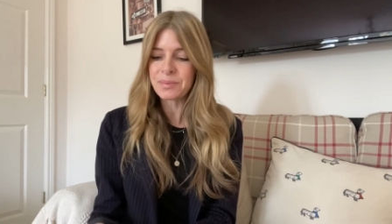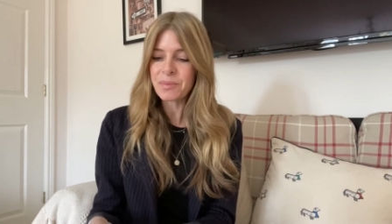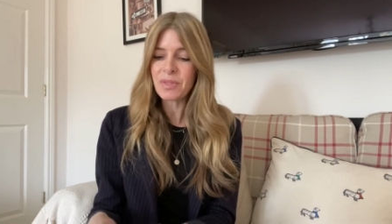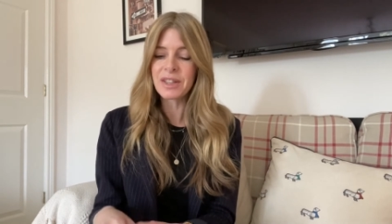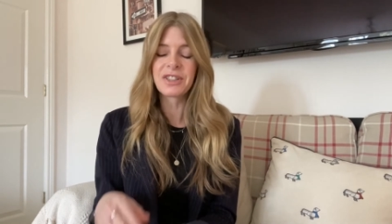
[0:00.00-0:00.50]

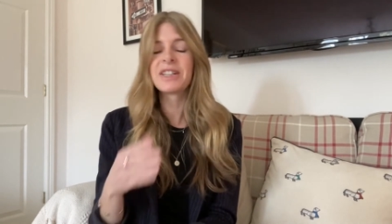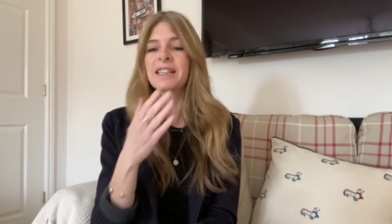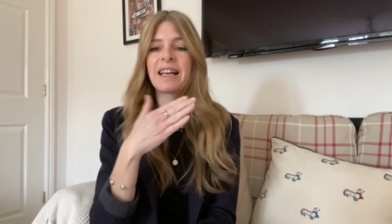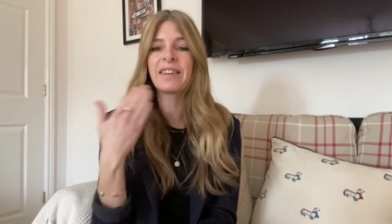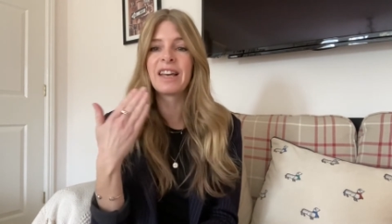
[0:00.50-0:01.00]
And she
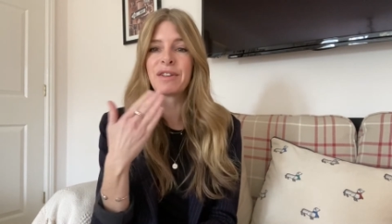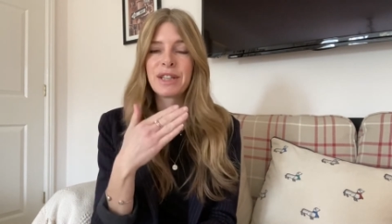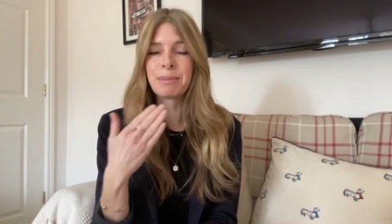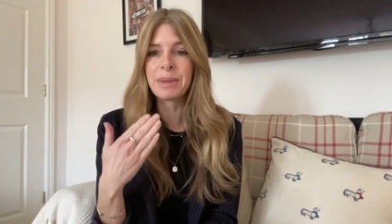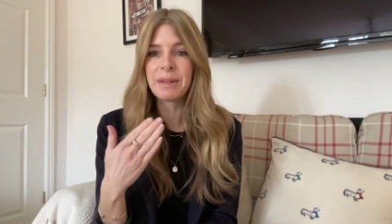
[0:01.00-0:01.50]
sat there with
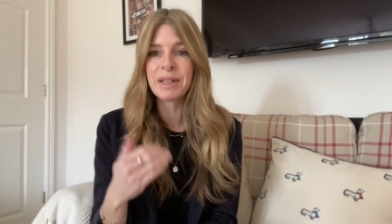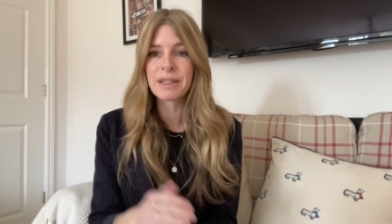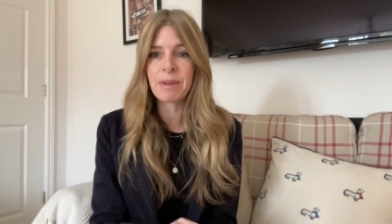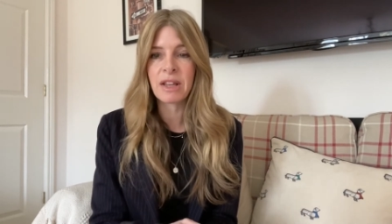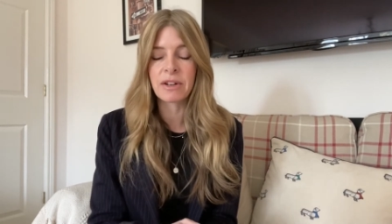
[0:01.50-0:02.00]
this beaming
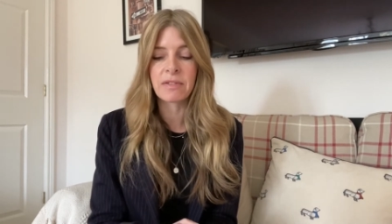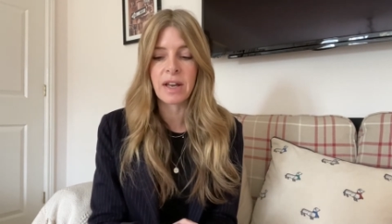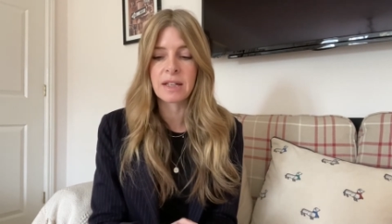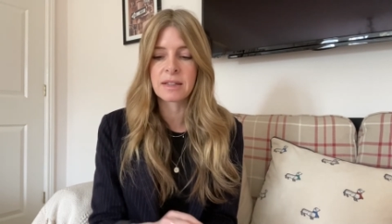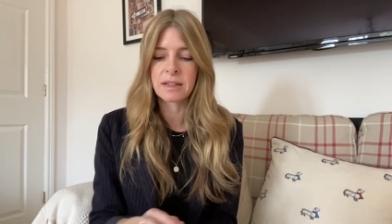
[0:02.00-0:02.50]
smile on her
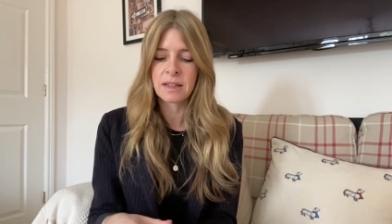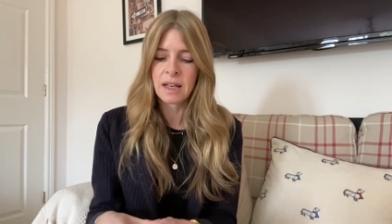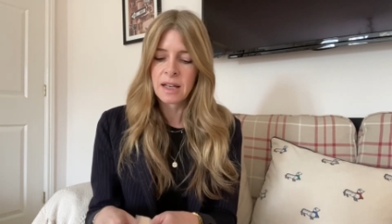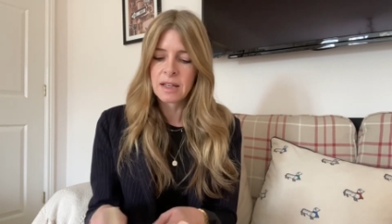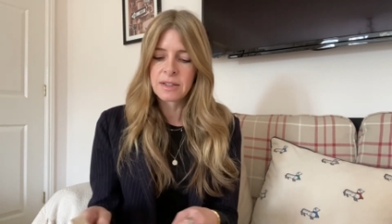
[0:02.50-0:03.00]
face.
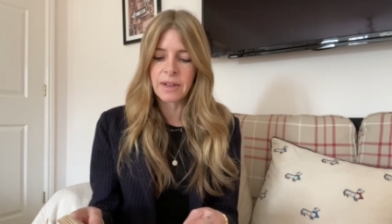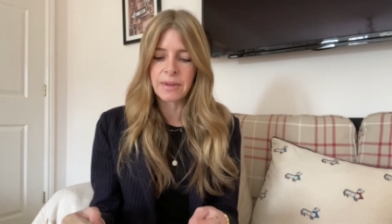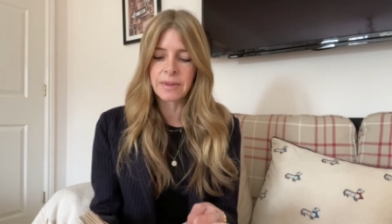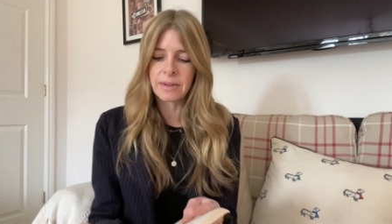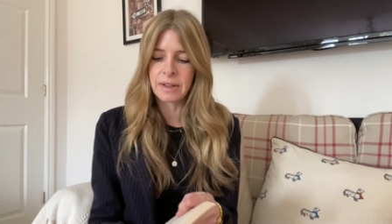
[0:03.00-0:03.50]

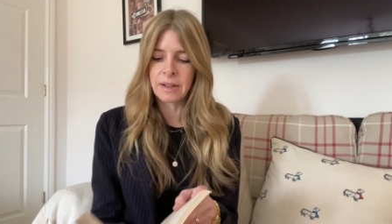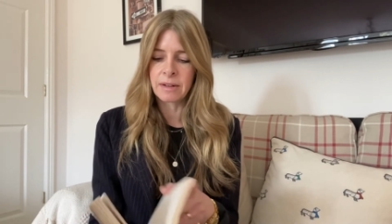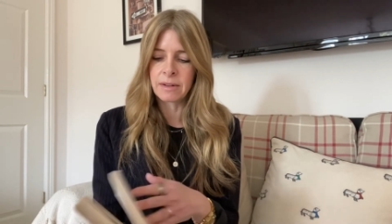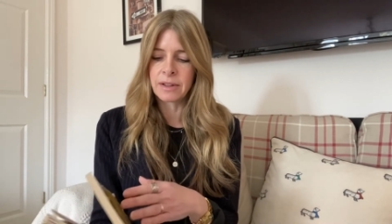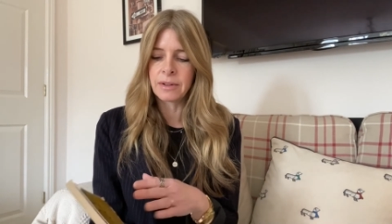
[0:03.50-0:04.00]
So,
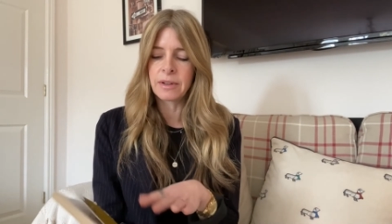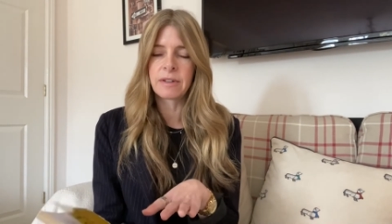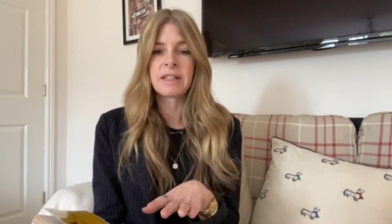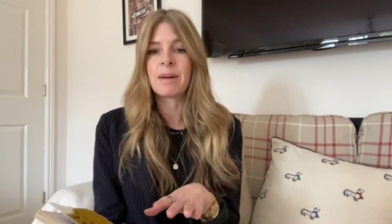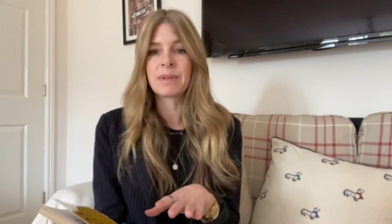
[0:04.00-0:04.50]
the author
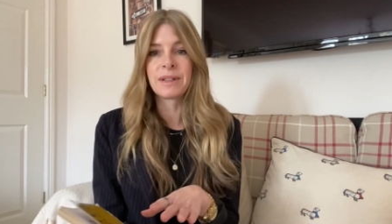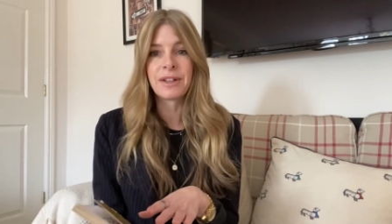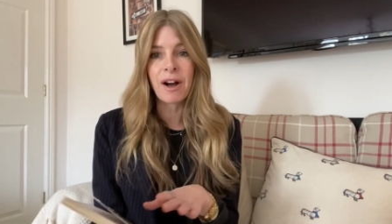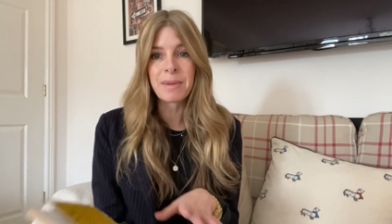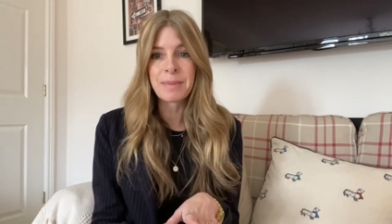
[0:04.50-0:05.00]
is absolutely
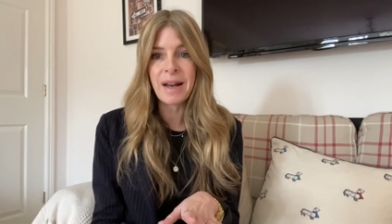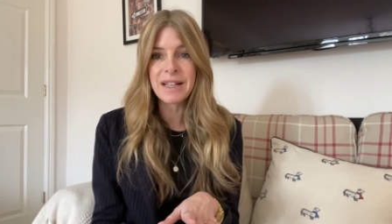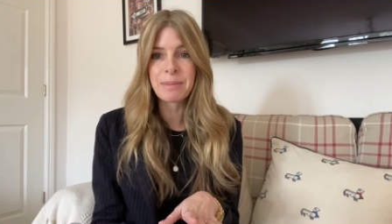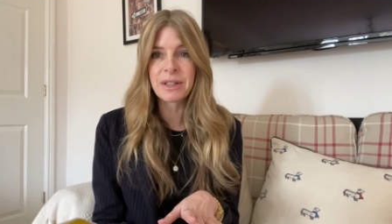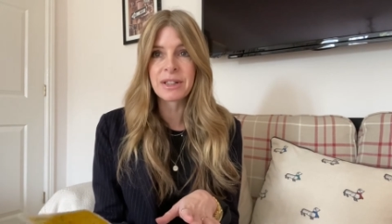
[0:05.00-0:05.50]

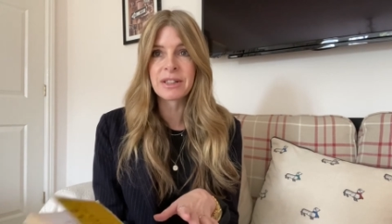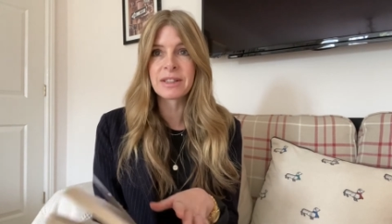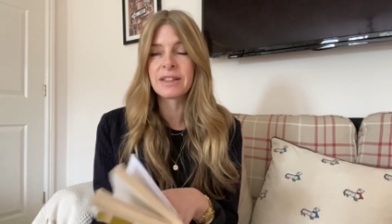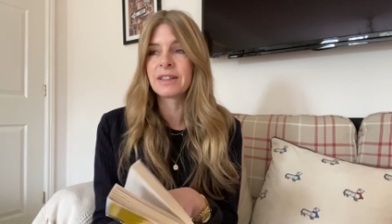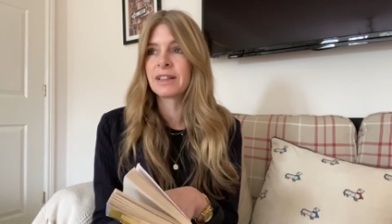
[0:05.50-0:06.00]
gobsmacked,
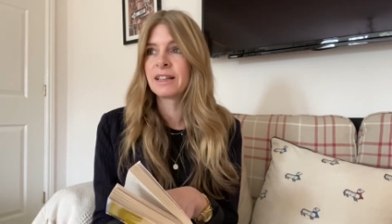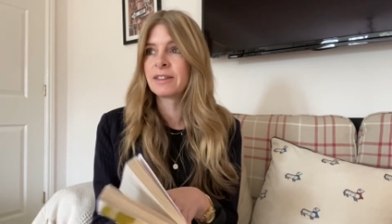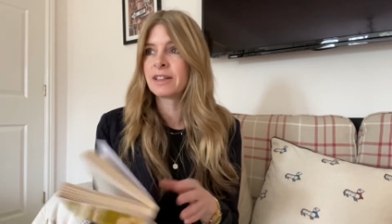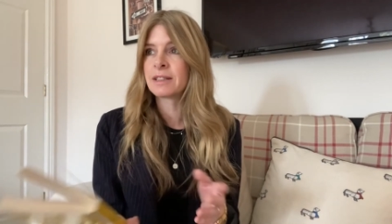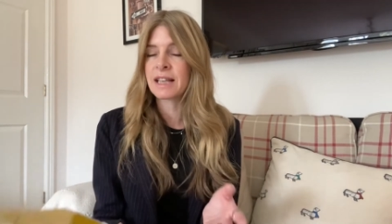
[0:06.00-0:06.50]
because the little
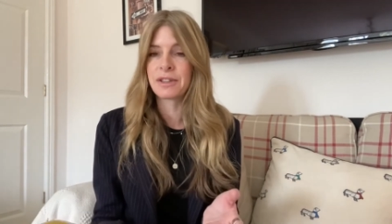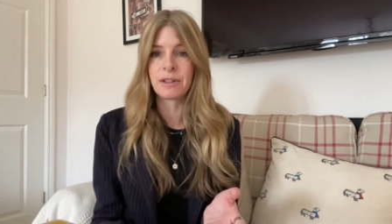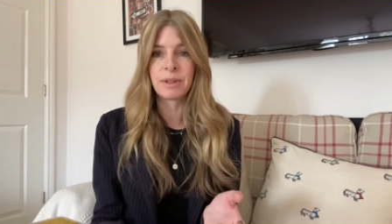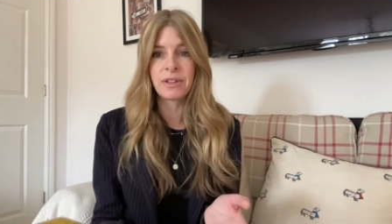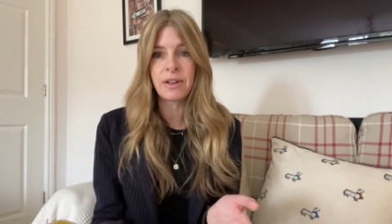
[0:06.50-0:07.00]
girl's ended up
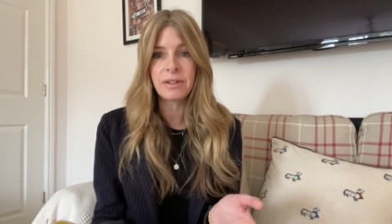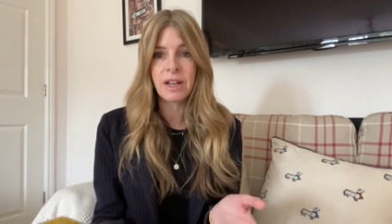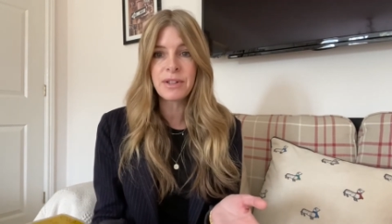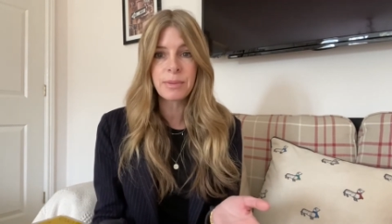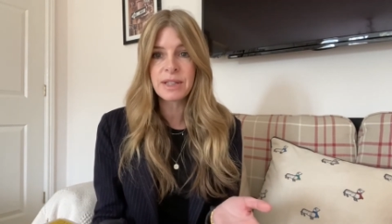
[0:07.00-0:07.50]
with
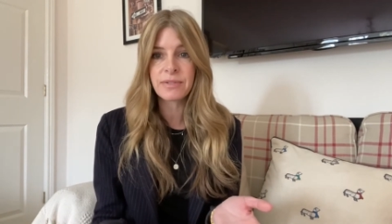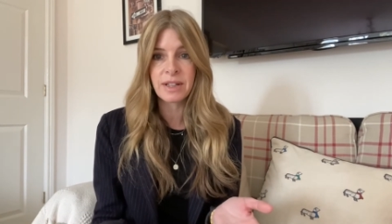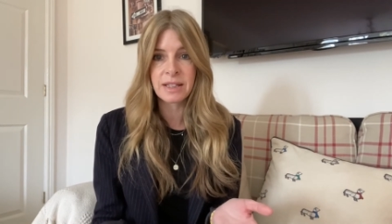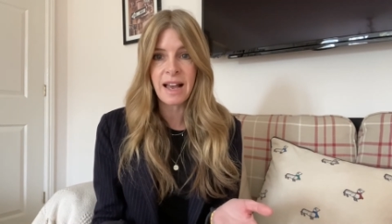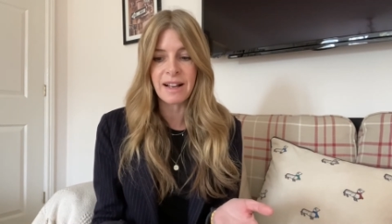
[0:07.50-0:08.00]
no sweets for
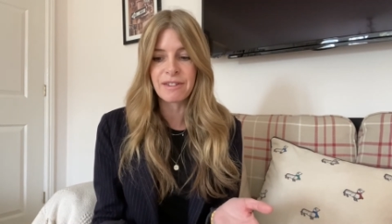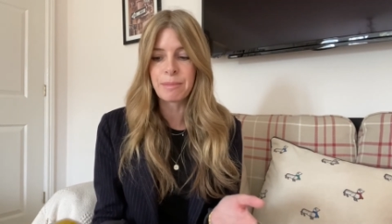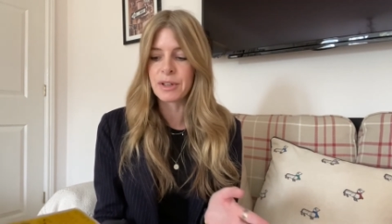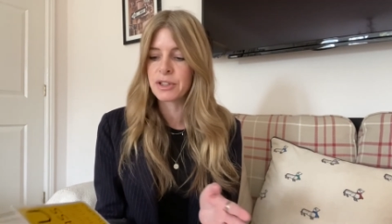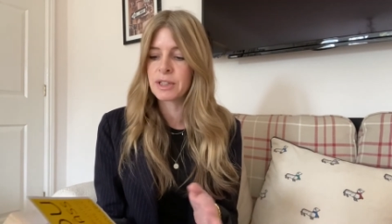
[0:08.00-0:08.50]
herself,
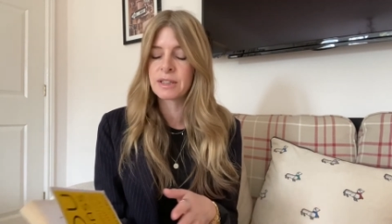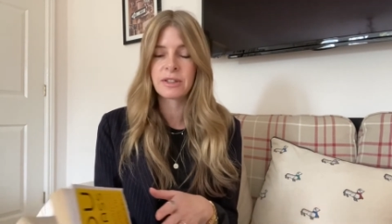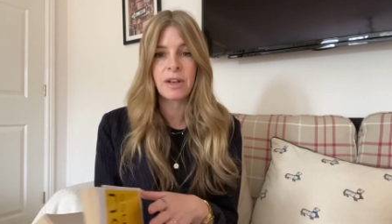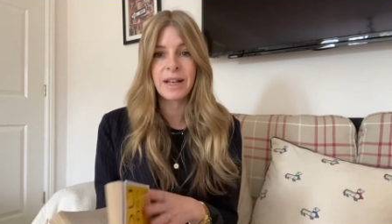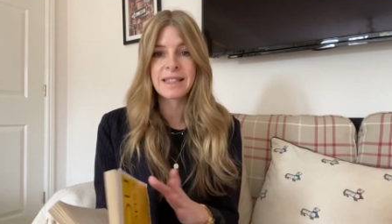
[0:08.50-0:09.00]
but she's
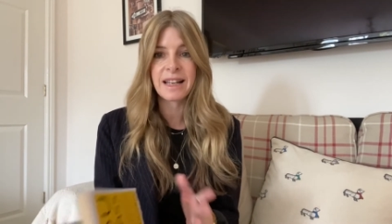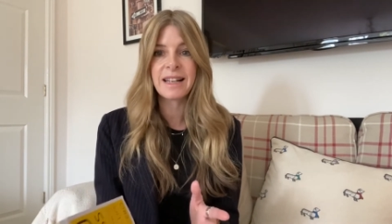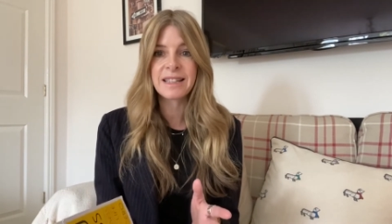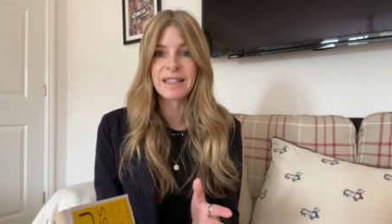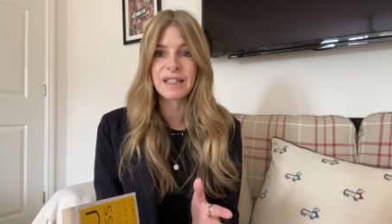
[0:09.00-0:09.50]
so
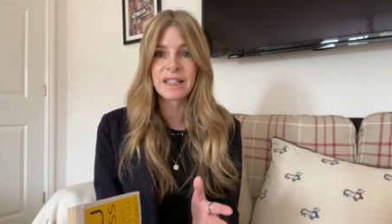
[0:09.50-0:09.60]
excited.